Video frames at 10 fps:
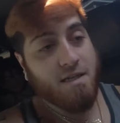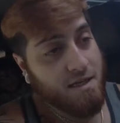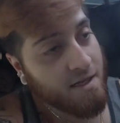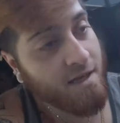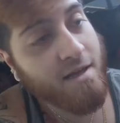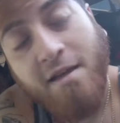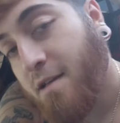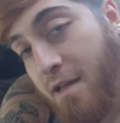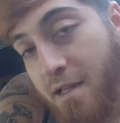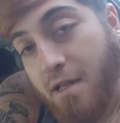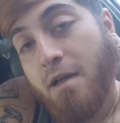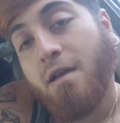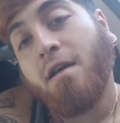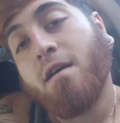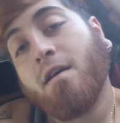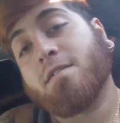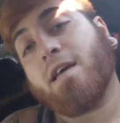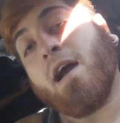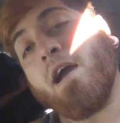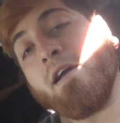son.
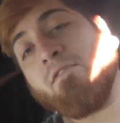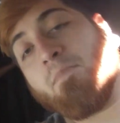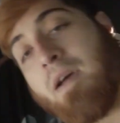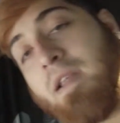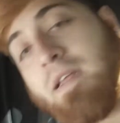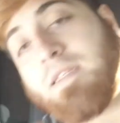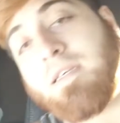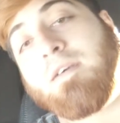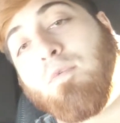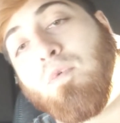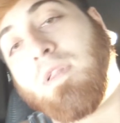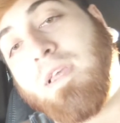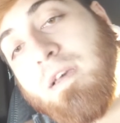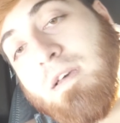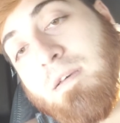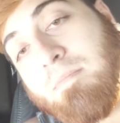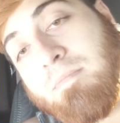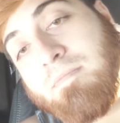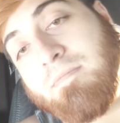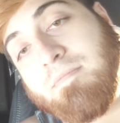Say hi, everybody, to William.
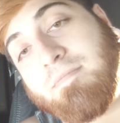Hi.